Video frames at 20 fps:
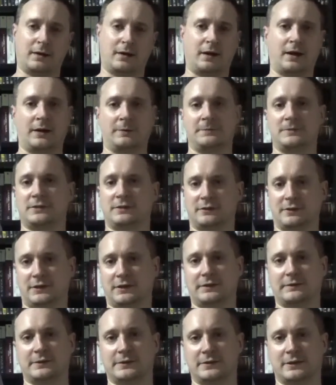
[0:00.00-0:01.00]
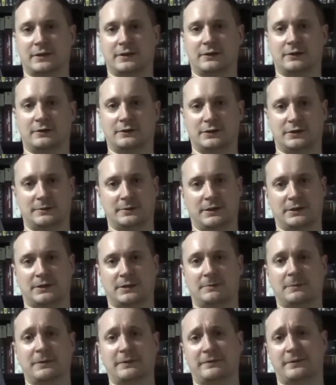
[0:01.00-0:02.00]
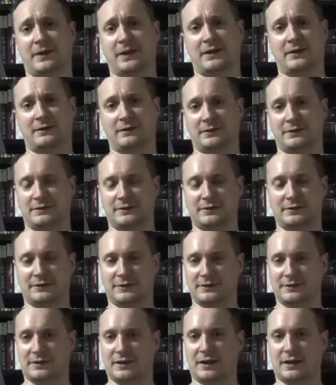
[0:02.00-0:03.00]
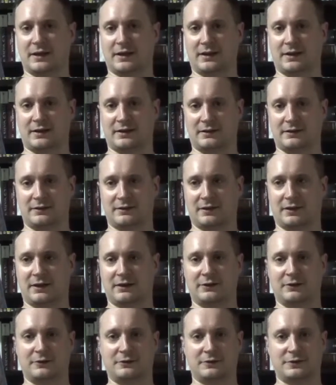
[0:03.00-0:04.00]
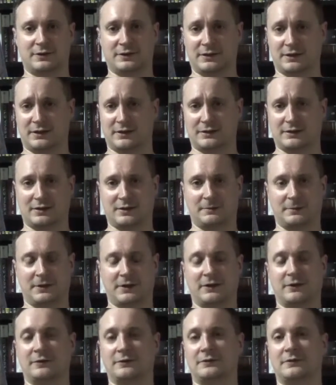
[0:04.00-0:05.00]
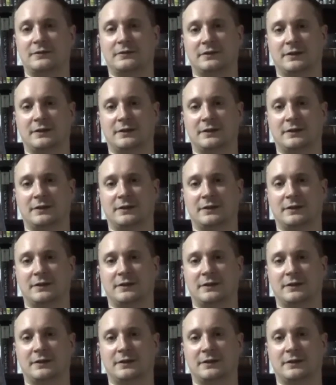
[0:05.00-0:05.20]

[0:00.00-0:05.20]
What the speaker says: I'm still going to give this a go just because I'm a fan of the series, and I know Syndicate's coming out,